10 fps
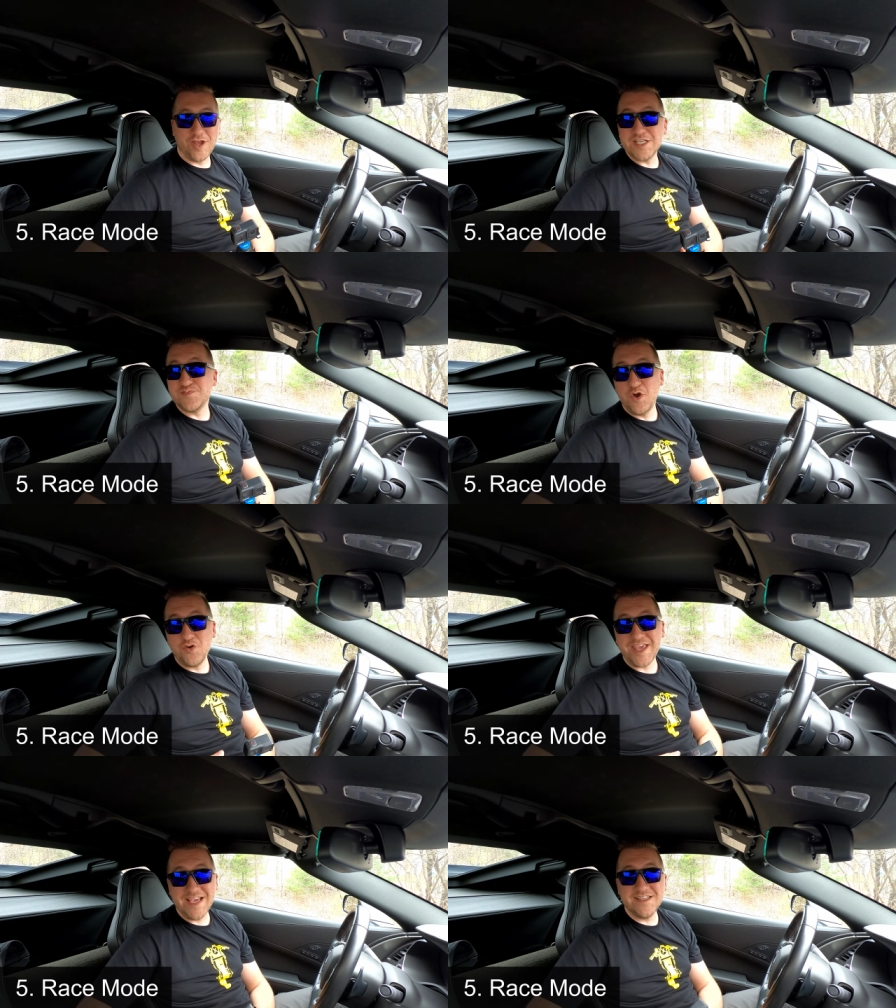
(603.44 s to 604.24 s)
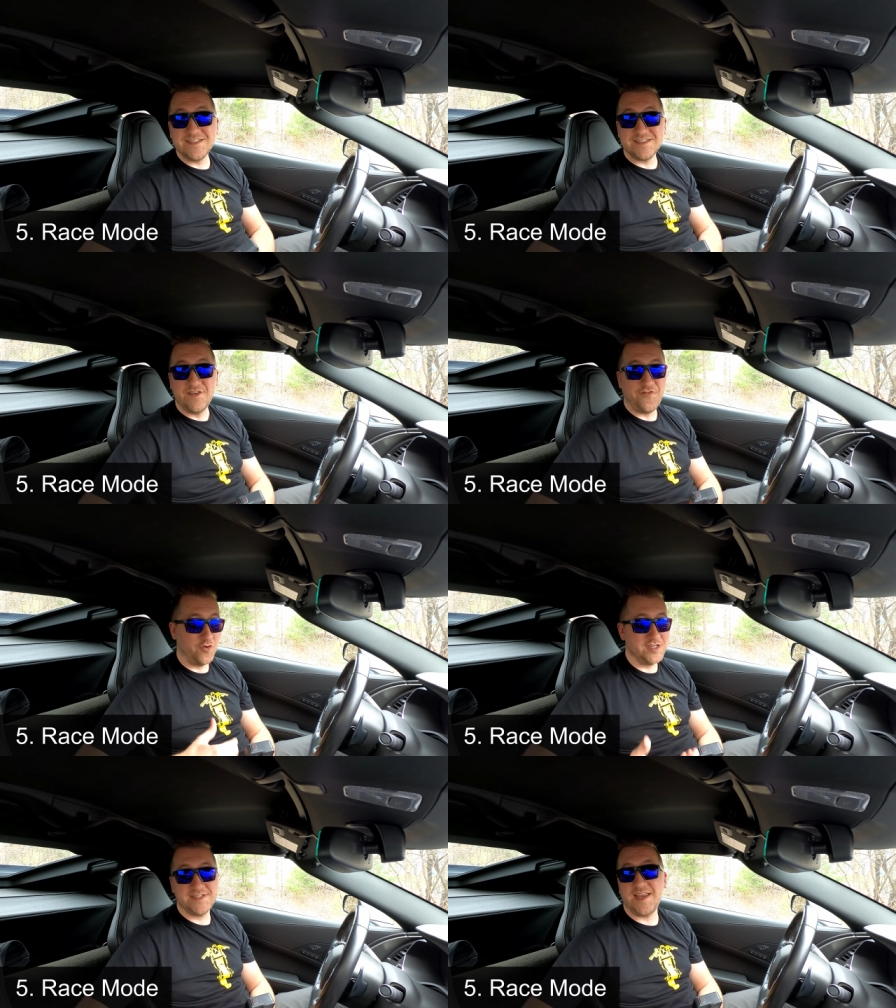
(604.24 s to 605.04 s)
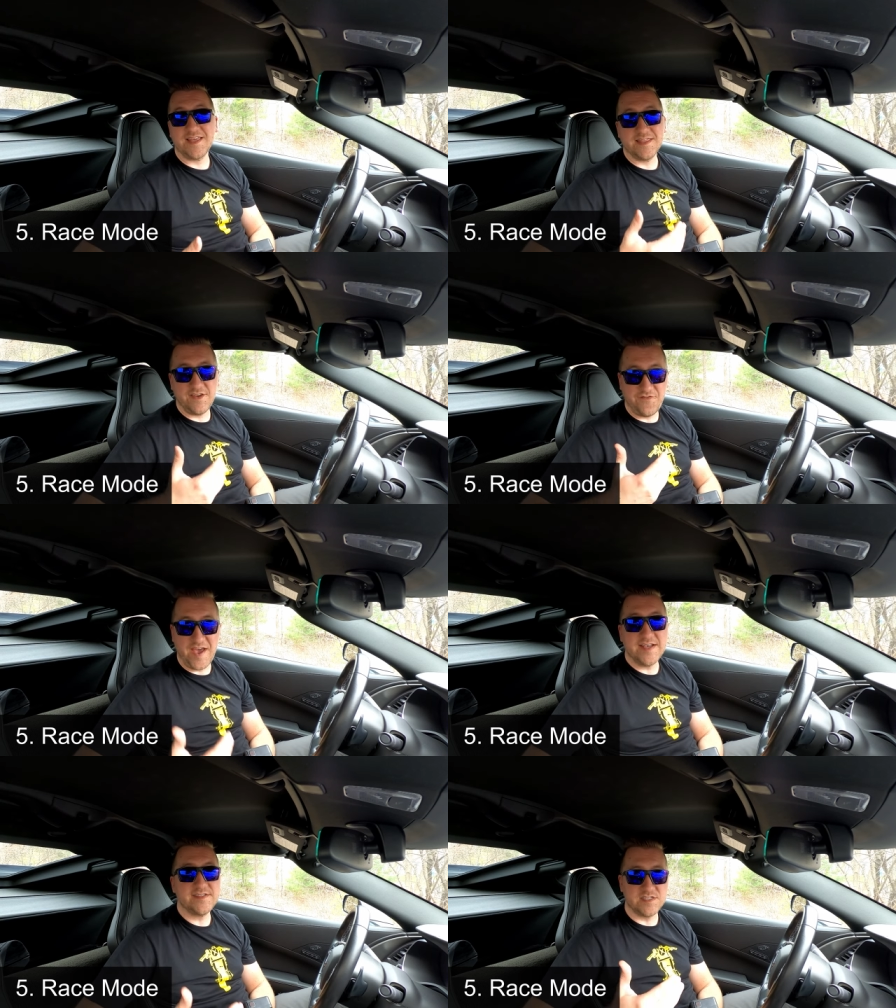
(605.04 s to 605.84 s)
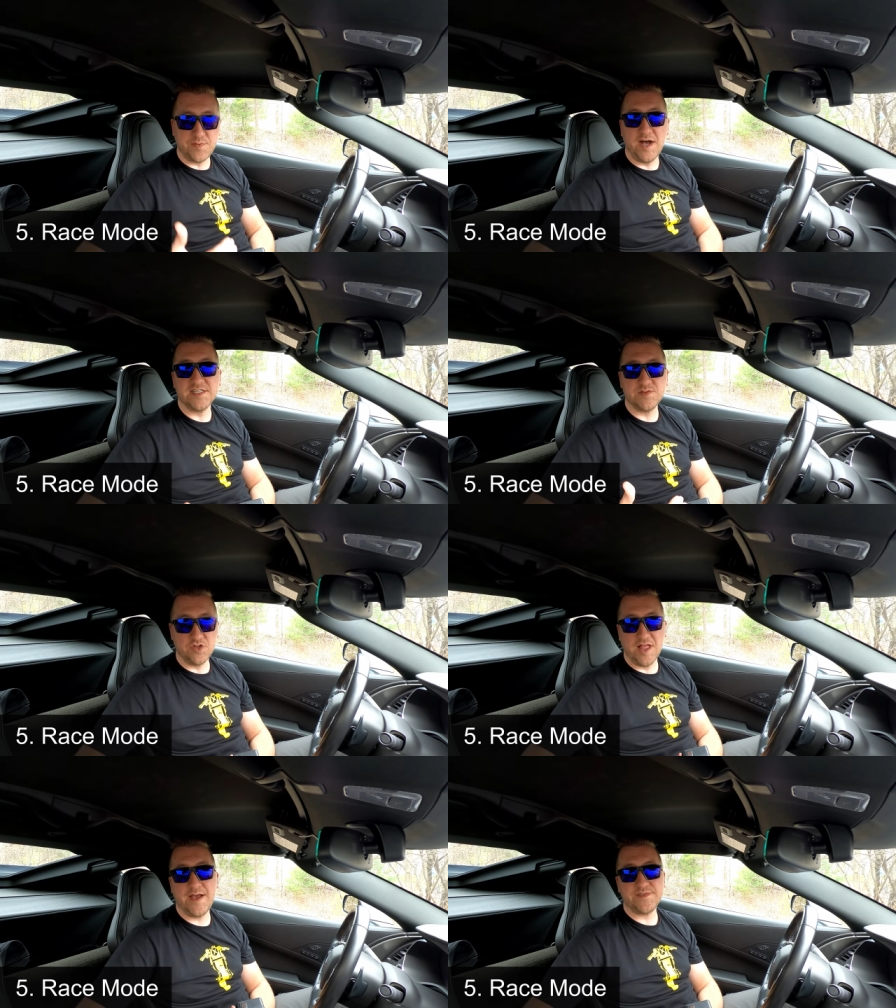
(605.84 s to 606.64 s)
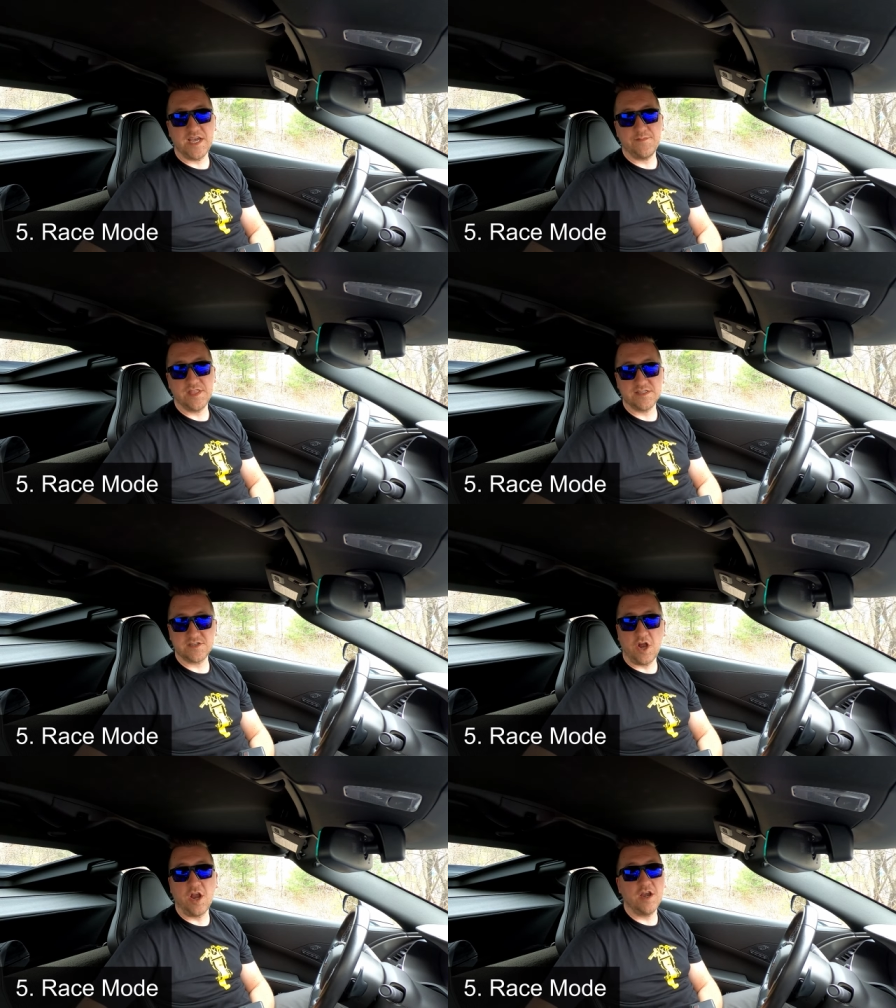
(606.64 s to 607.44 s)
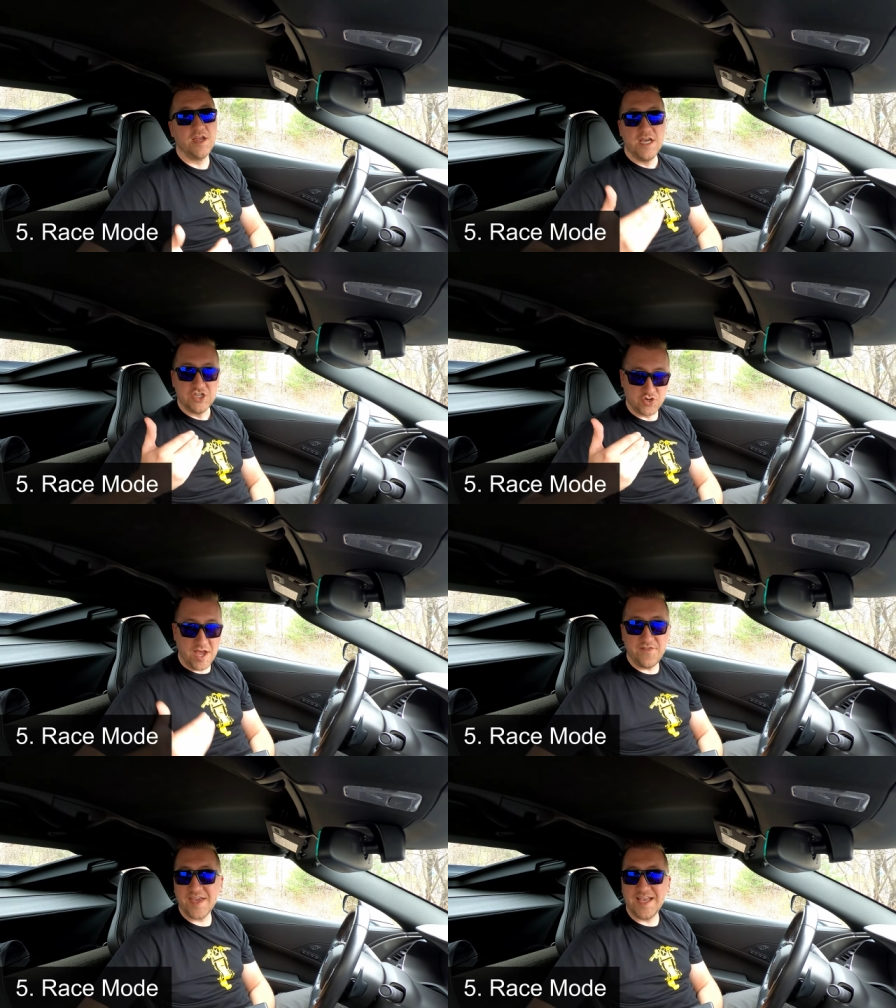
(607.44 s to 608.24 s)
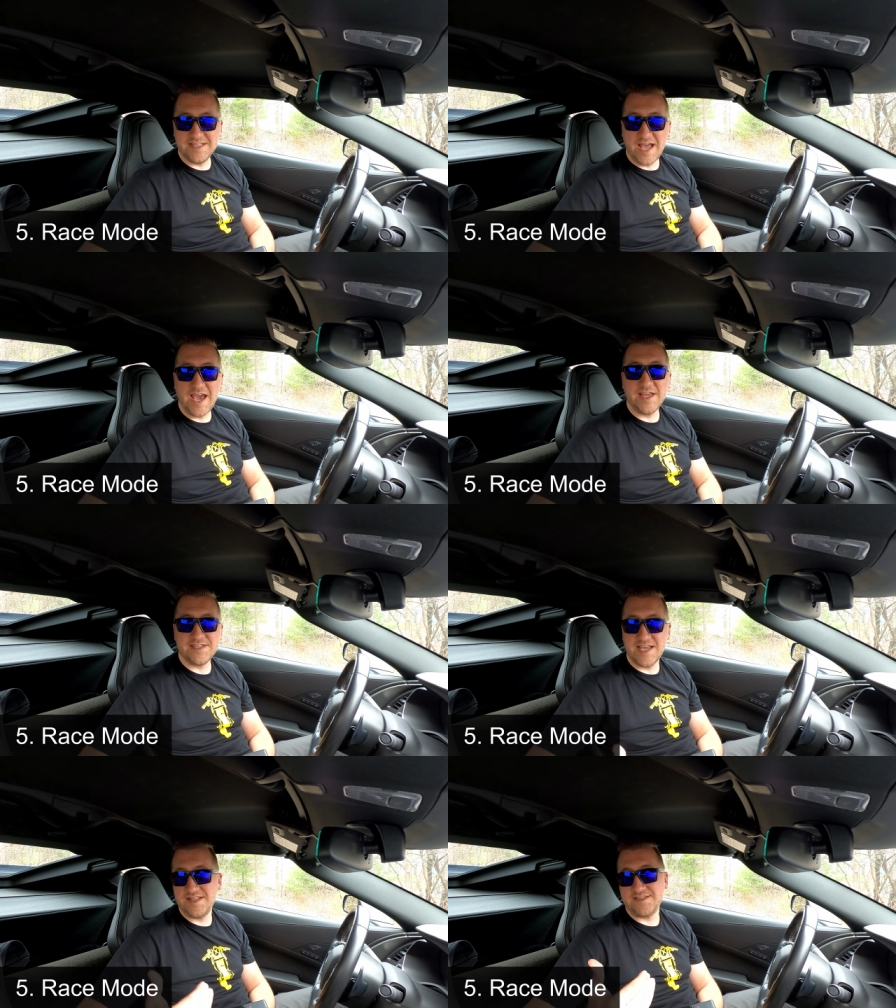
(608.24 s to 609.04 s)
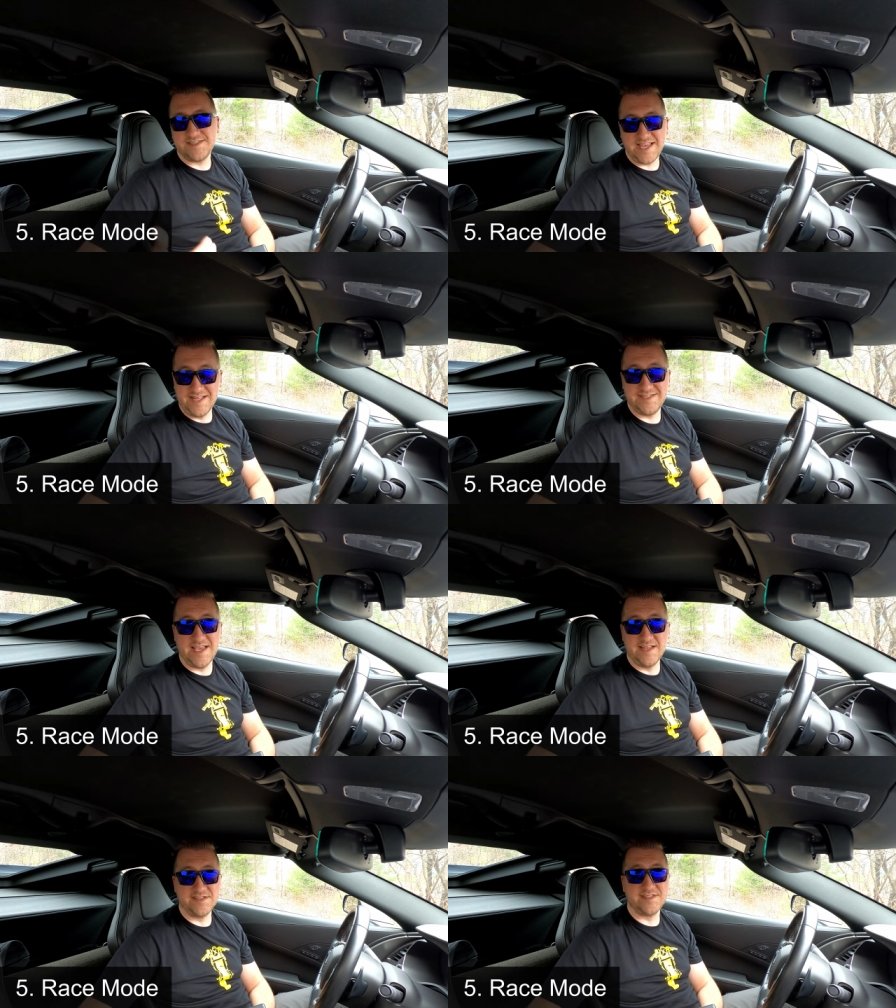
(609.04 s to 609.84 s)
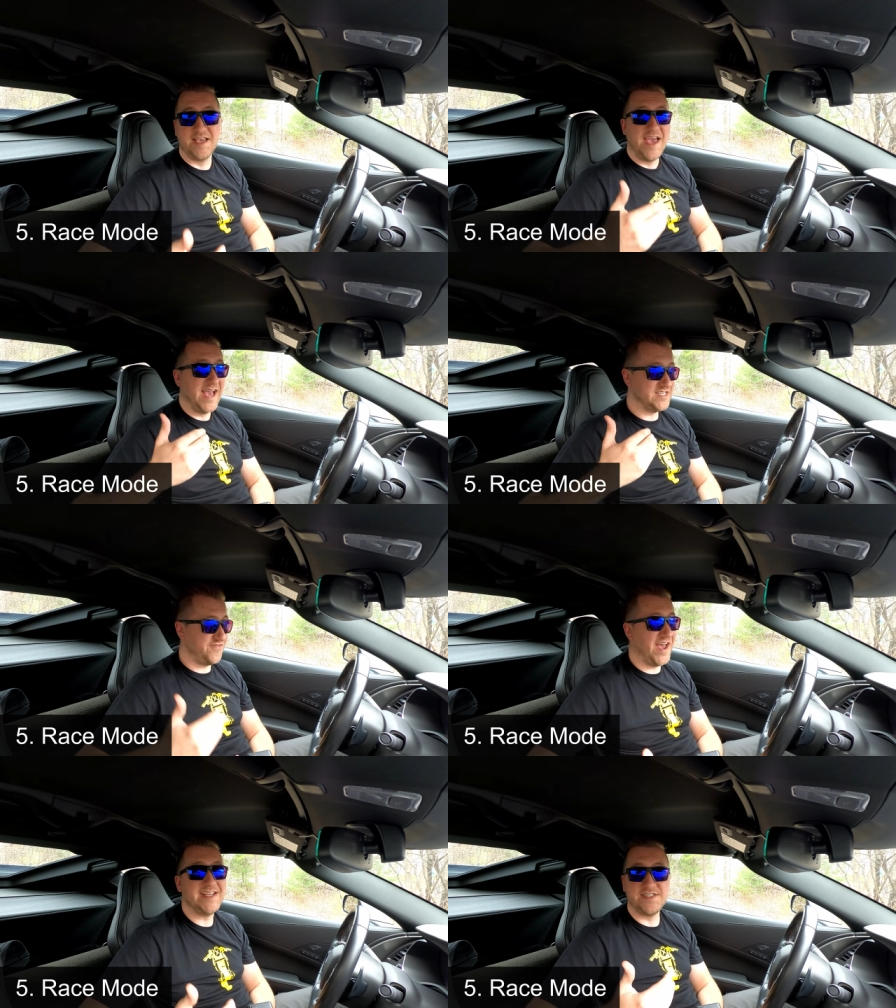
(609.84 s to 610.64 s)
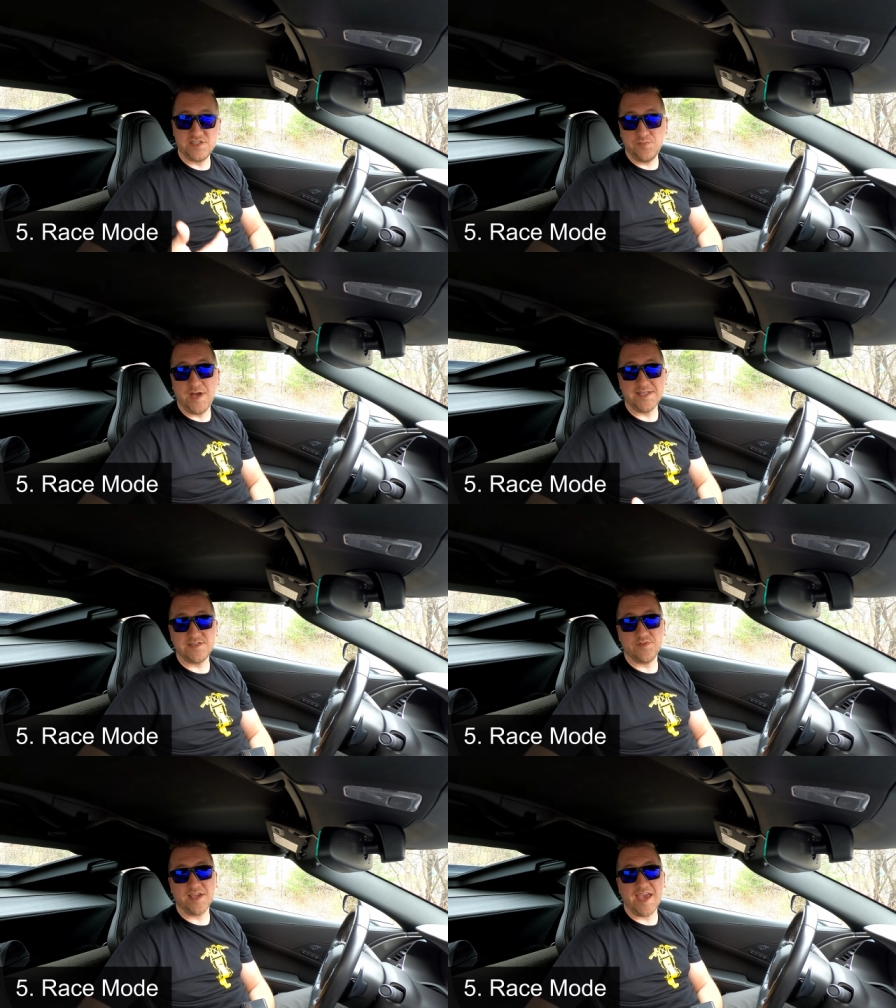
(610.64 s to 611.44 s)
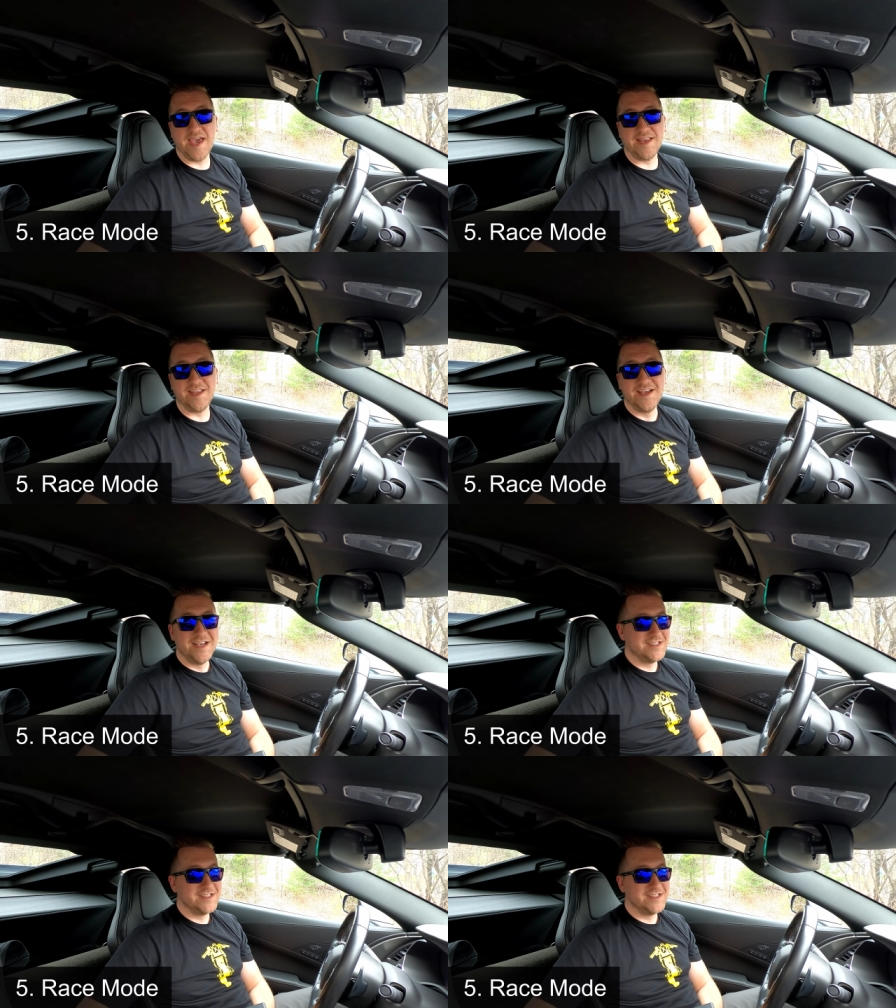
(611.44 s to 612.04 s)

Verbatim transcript: race mode is for setting the fastest possible lap time in this car, driving at 9 tenths, 10 tenths, as fast as you possibly can.